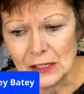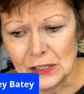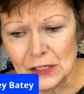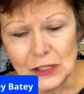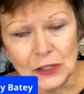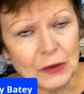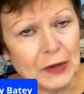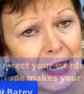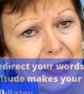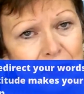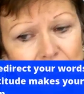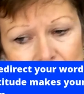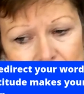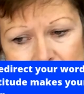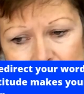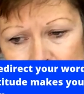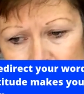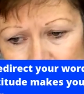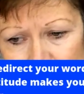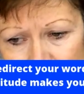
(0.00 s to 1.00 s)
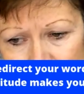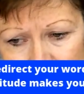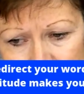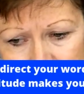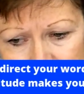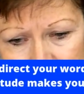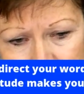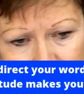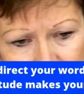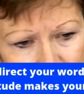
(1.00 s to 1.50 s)
So get the
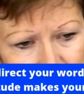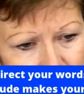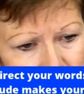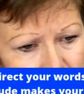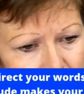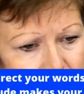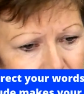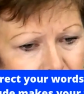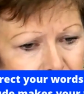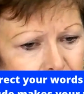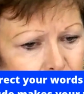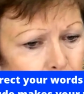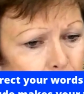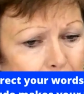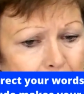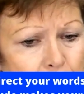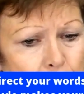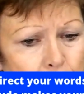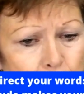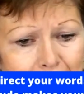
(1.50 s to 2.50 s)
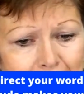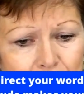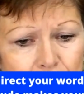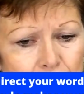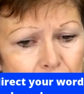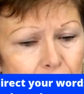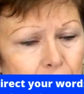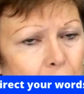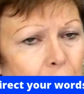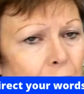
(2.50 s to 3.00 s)
support. Um, redirect
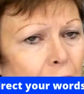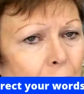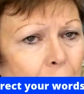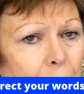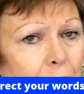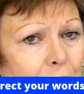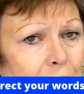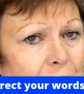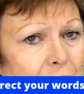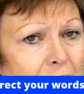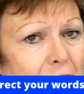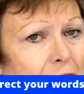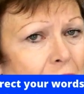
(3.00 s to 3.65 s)
your words and